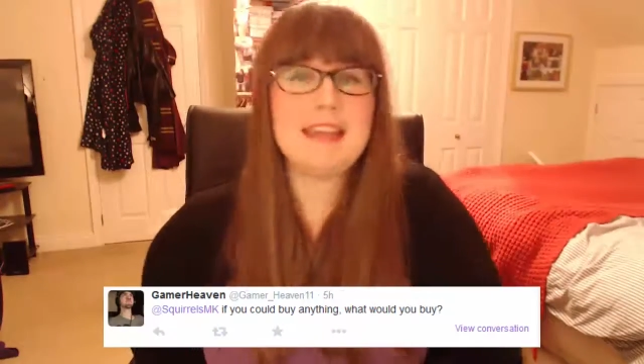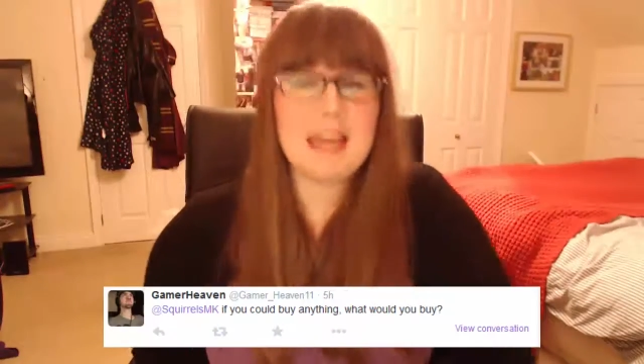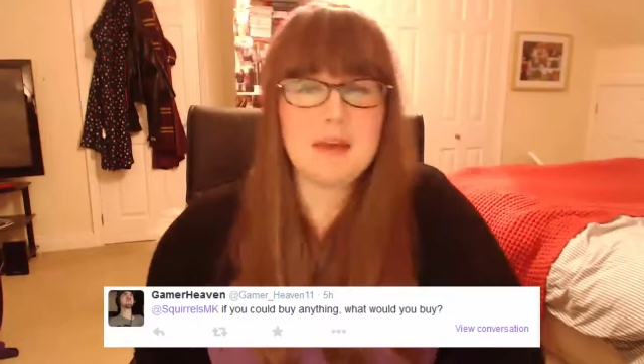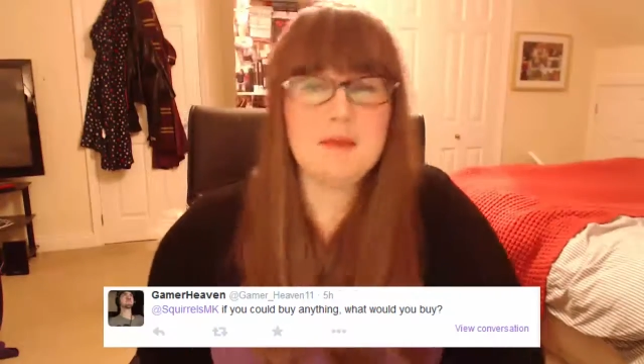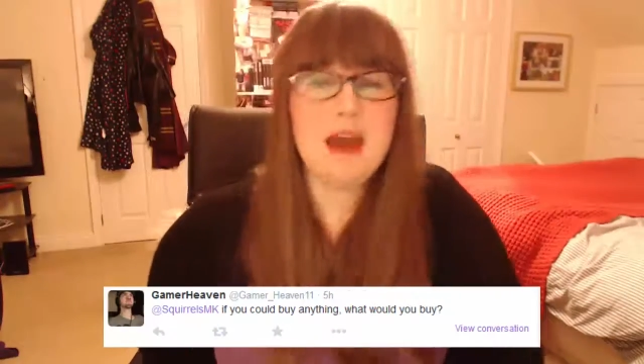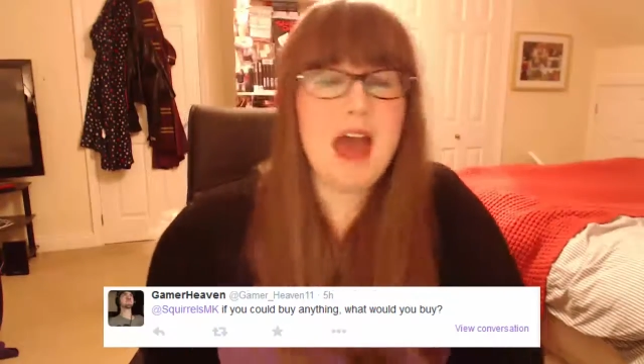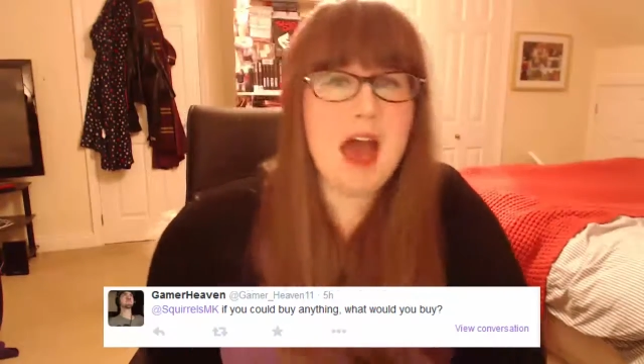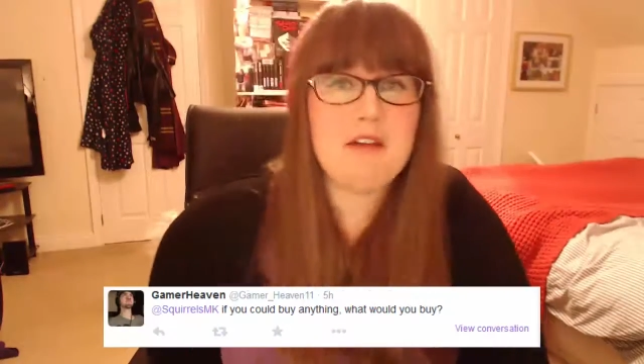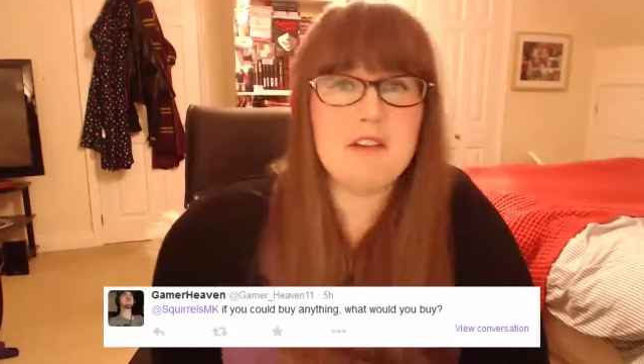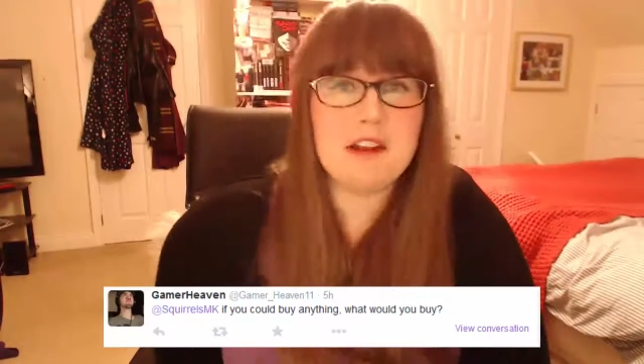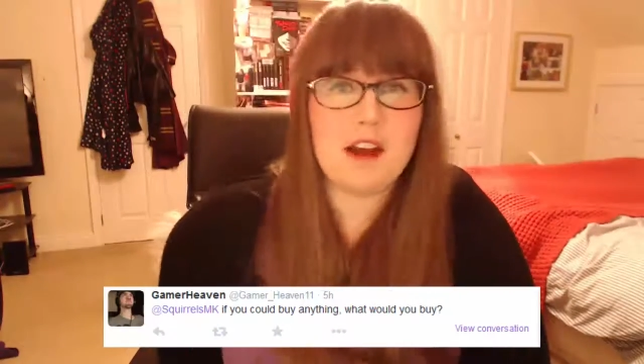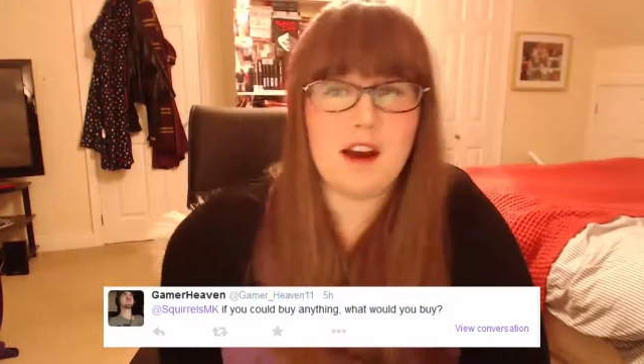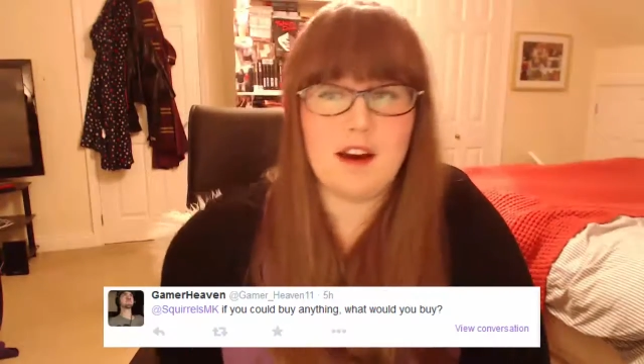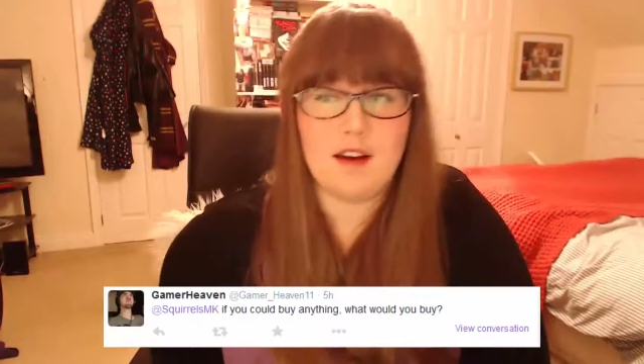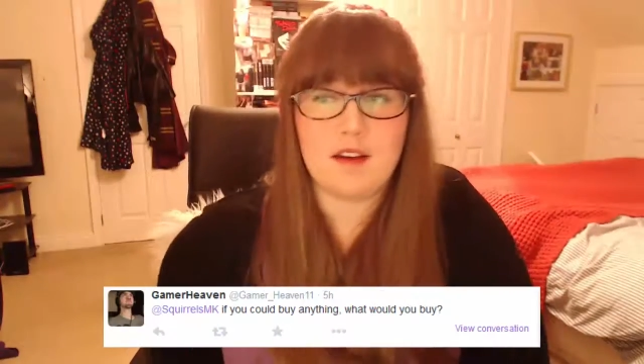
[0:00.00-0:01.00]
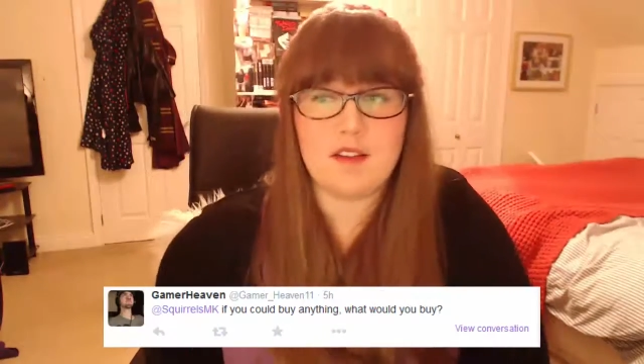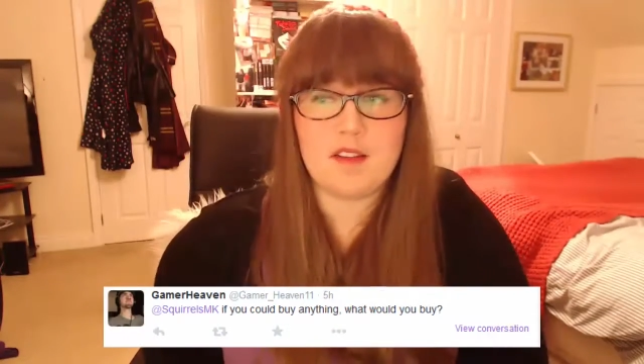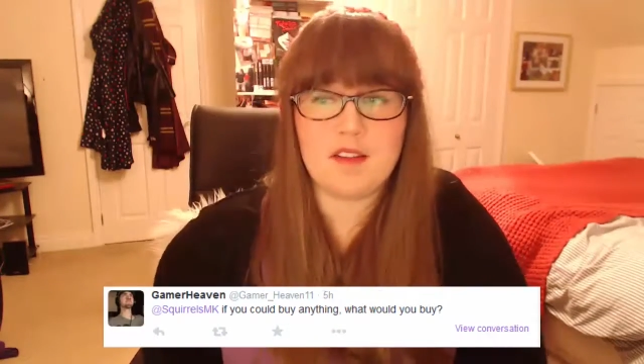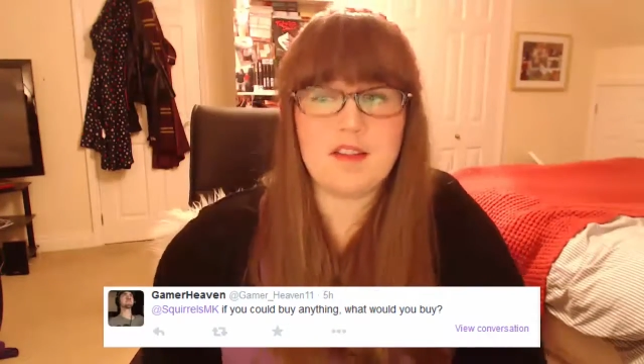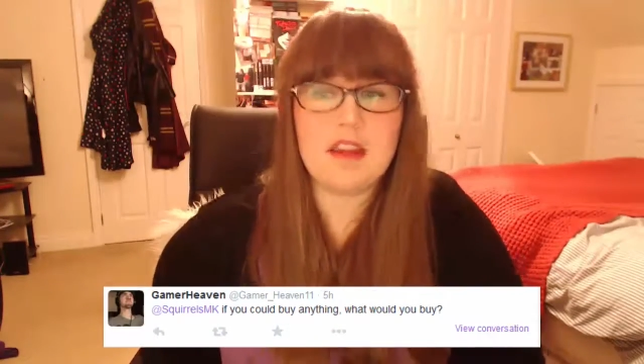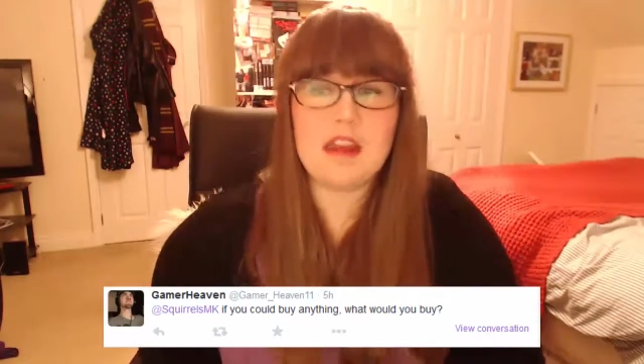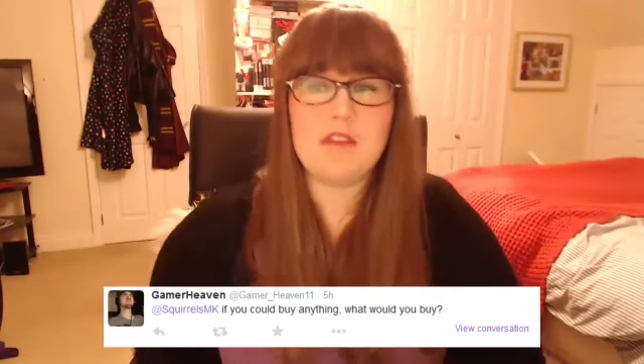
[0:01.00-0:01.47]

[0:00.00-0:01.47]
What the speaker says: Gamer Heaven asks,